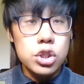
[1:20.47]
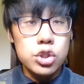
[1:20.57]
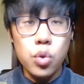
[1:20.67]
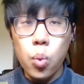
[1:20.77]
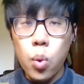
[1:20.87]

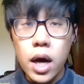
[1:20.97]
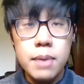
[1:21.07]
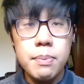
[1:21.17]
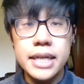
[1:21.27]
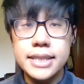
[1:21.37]
So
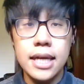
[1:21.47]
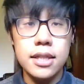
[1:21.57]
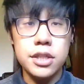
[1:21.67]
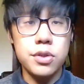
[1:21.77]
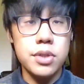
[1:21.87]
why am I
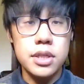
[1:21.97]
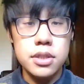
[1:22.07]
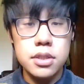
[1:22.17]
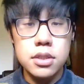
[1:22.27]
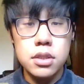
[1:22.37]
telling you
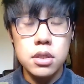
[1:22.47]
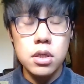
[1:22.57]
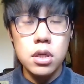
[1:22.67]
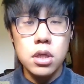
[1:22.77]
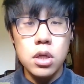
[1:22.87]
this?
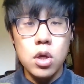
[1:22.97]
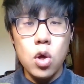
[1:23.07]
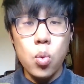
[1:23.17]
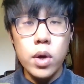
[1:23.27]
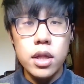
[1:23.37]

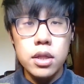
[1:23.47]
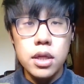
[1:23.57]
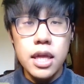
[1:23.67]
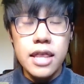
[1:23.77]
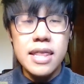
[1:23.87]

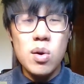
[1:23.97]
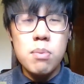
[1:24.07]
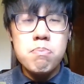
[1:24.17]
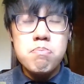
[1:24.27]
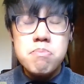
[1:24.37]
Well, there
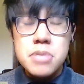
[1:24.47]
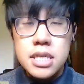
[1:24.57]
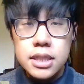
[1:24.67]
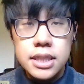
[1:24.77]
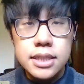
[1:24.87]
are
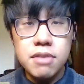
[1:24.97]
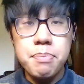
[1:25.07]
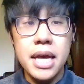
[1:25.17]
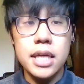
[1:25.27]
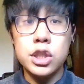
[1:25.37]
millions
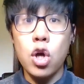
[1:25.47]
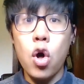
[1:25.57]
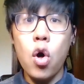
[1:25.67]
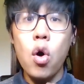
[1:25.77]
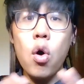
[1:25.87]
of pests
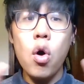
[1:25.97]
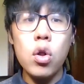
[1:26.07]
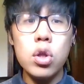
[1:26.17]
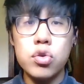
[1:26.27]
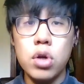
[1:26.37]

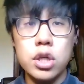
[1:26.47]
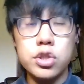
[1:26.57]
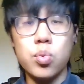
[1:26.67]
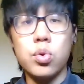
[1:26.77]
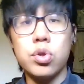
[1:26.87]
all
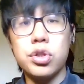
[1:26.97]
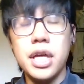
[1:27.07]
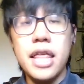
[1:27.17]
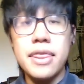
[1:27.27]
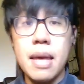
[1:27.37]
across the world
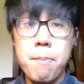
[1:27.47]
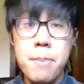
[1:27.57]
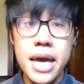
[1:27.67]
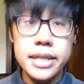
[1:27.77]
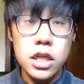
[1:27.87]
that
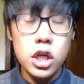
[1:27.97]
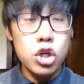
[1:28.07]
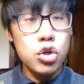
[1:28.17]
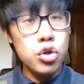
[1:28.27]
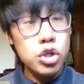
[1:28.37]
met
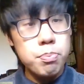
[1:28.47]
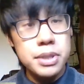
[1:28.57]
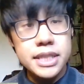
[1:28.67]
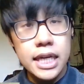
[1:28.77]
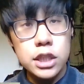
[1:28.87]
could
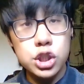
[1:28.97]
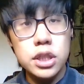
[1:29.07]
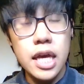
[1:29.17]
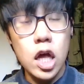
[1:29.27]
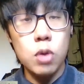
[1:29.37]

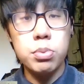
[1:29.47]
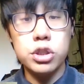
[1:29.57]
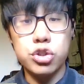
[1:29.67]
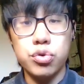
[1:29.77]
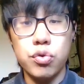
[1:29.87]
potentially help
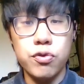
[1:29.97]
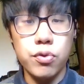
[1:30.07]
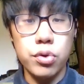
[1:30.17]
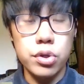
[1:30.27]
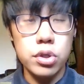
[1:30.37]
control
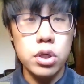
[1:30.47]
for.